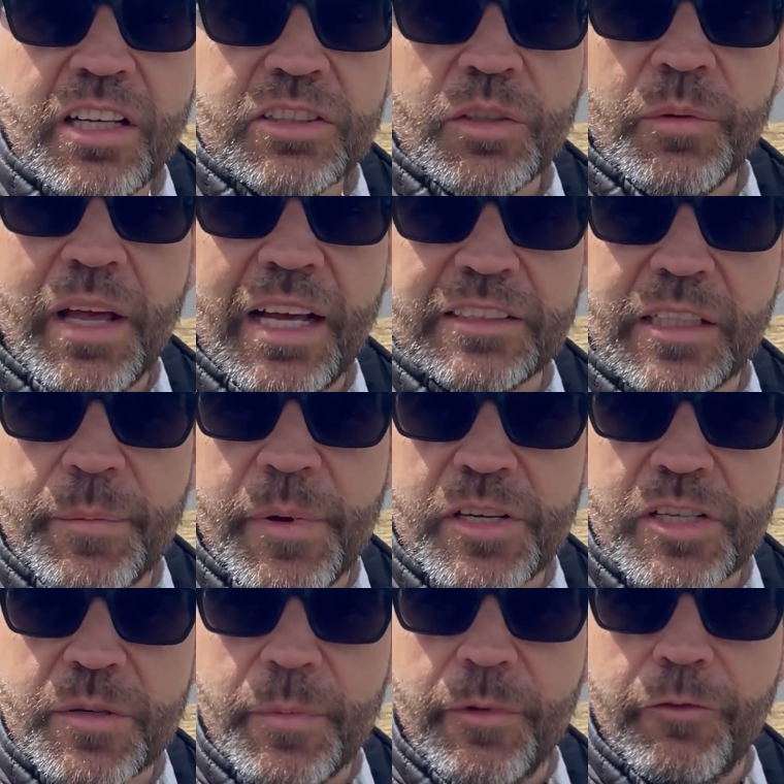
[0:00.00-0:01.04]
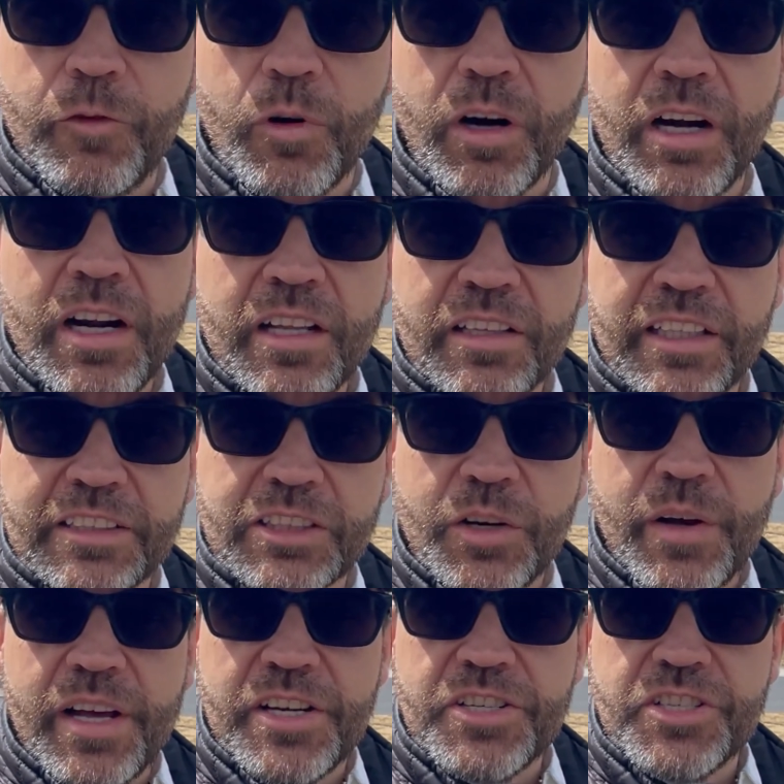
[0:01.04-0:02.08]
So as I mentioned before, let's
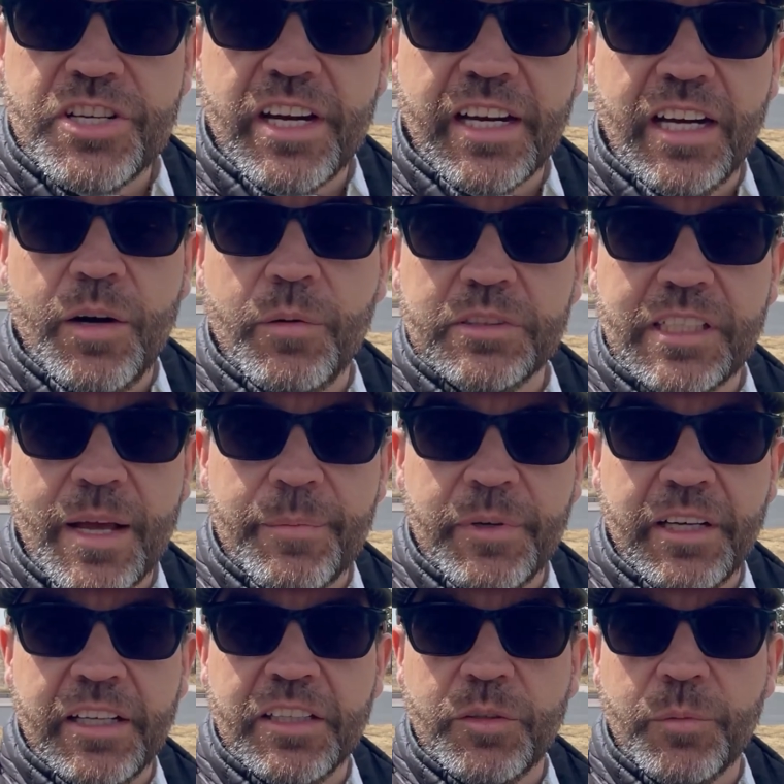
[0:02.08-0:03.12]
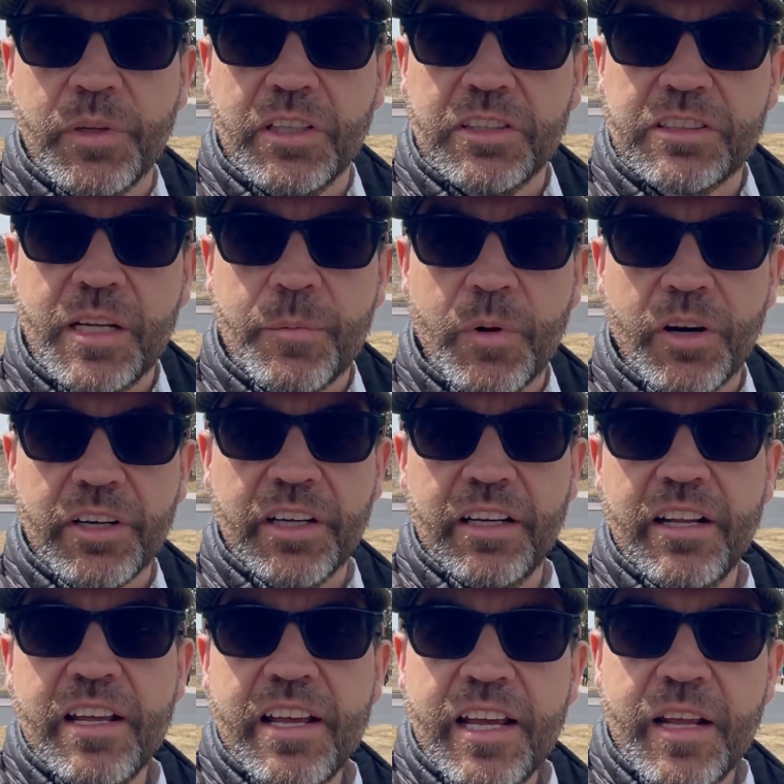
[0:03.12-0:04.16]
go ahead and check out what's happening in the real estate market
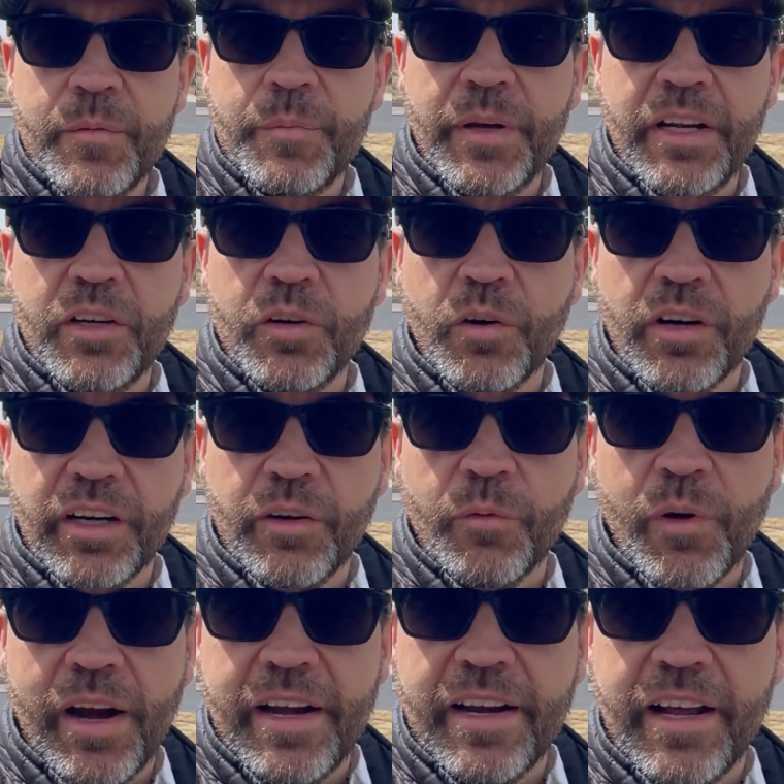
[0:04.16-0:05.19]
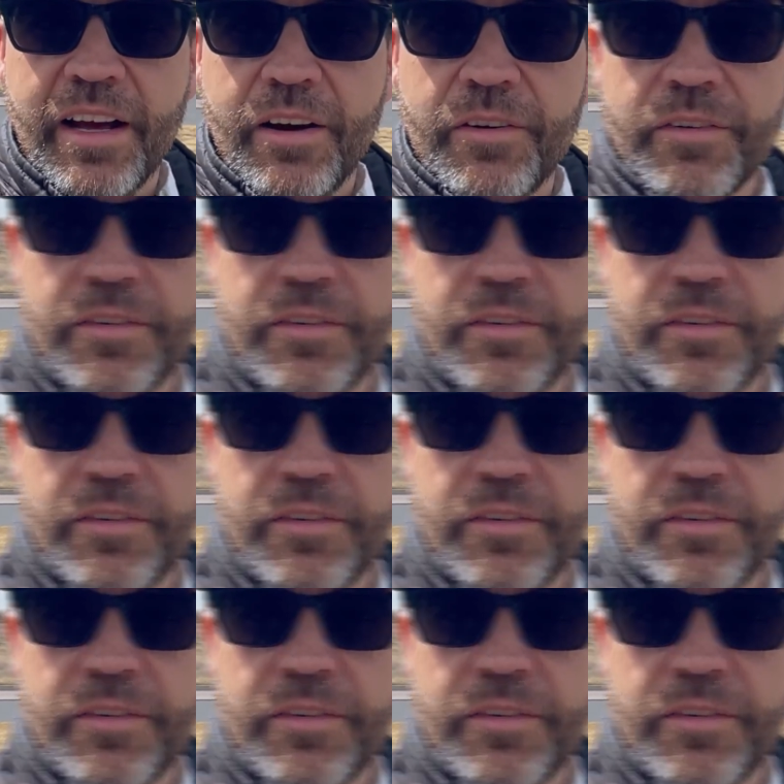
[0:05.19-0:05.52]
in Bend, Oregon right now.